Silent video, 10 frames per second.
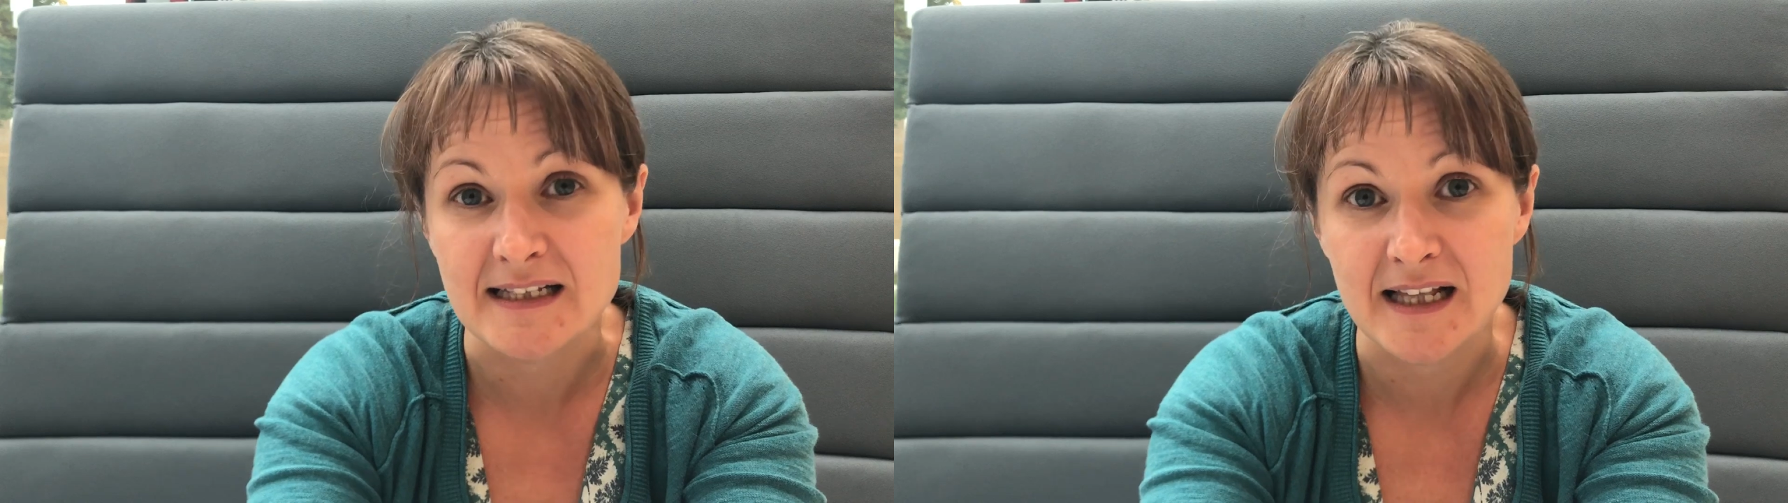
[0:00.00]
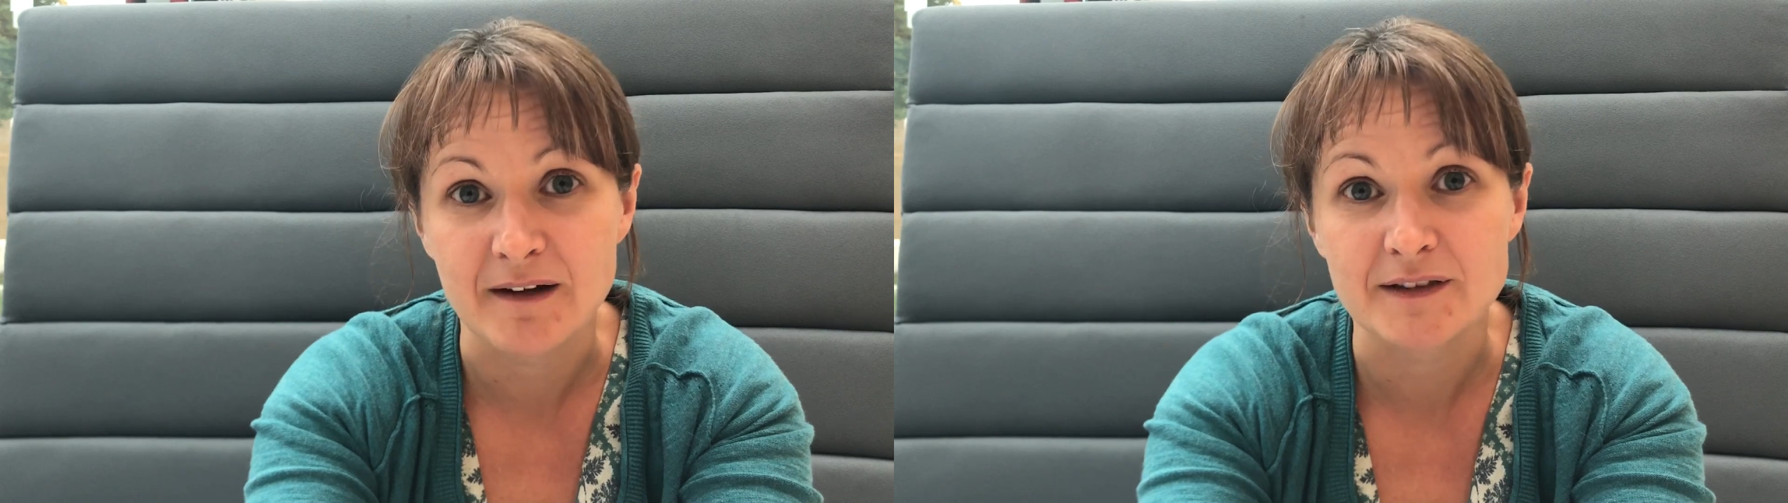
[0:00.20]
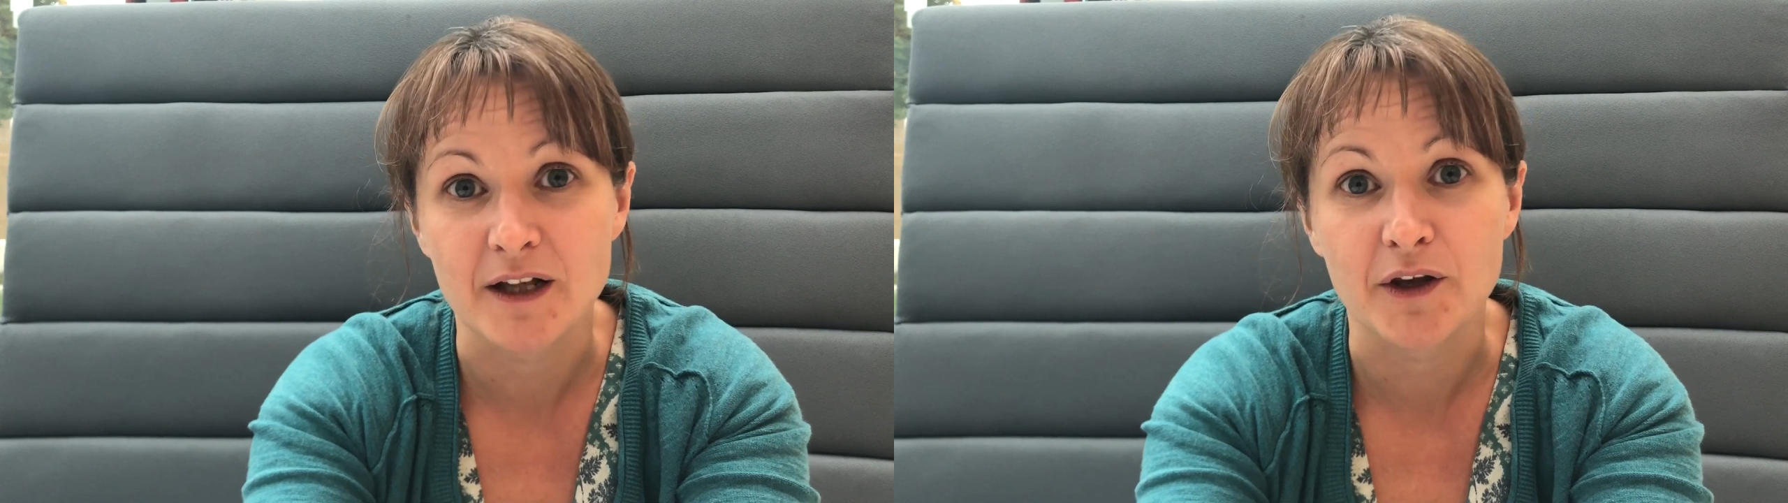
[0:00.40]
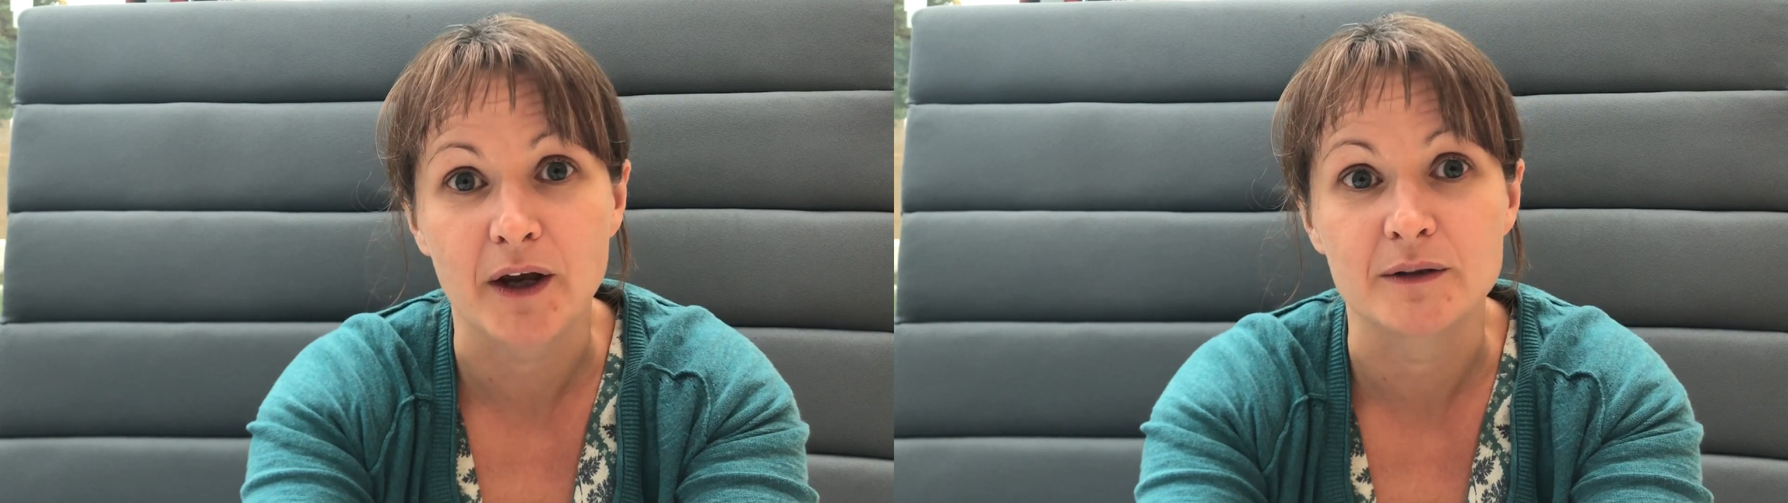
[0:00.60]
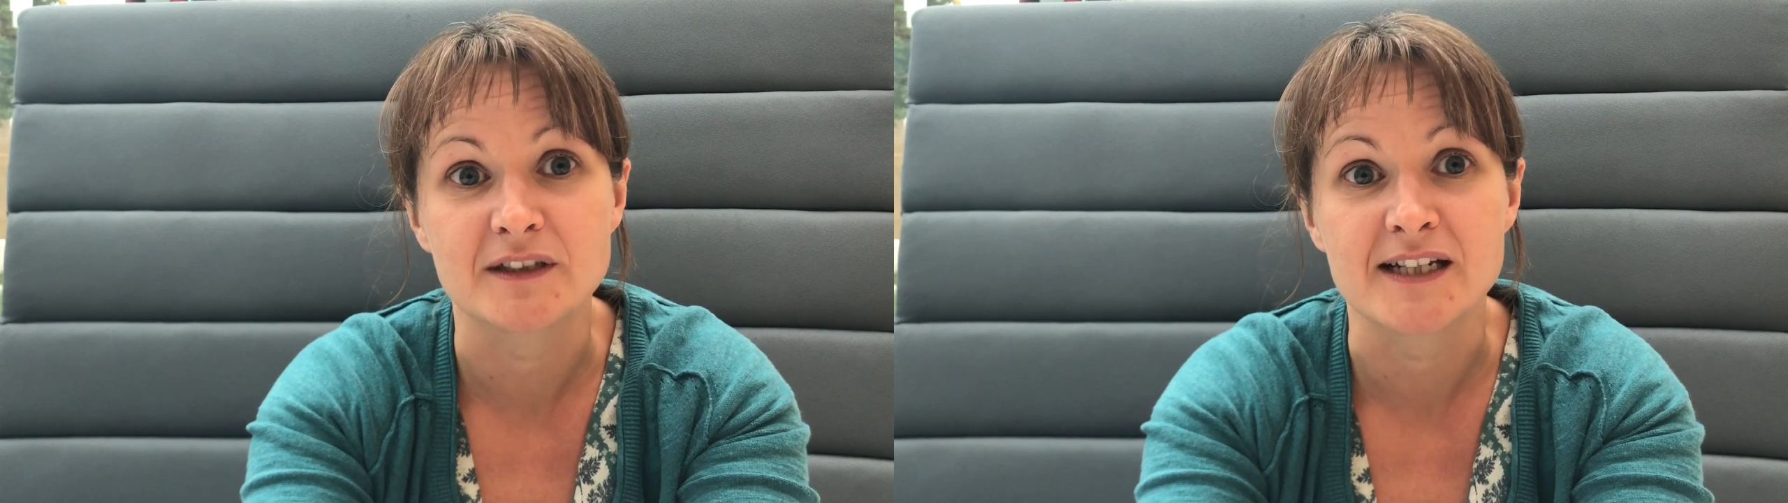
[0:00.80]
as lifestyle
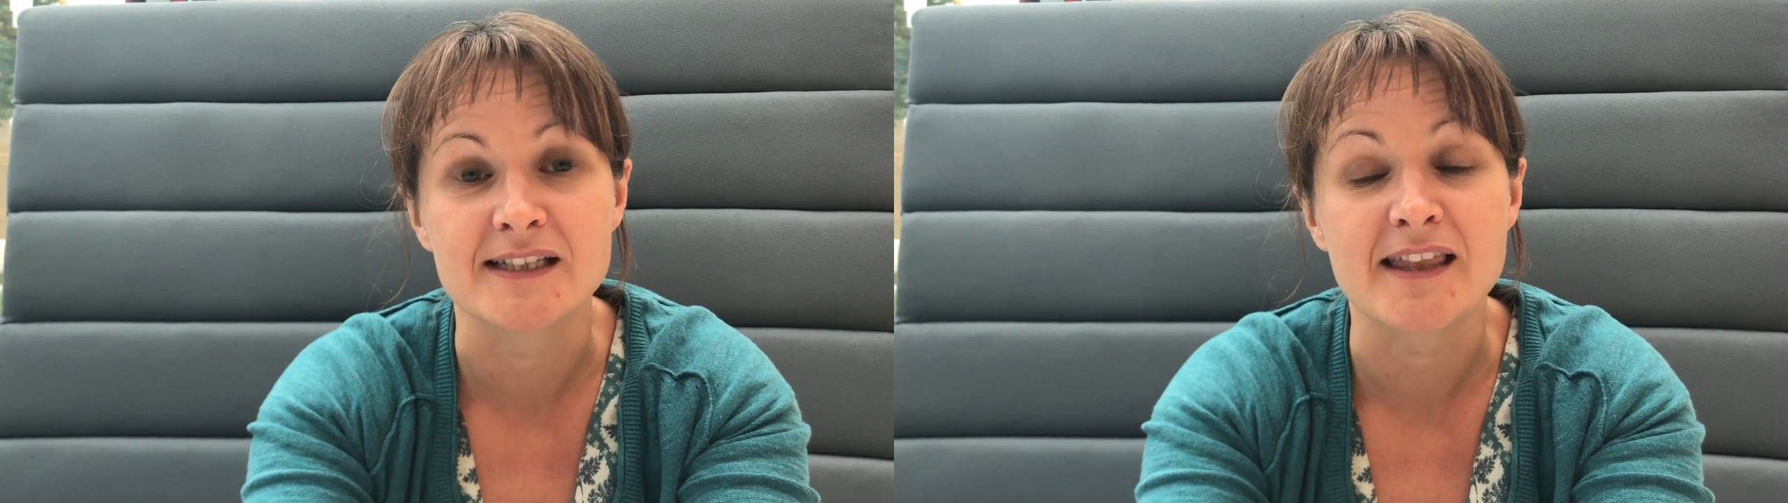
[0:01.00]
coaches,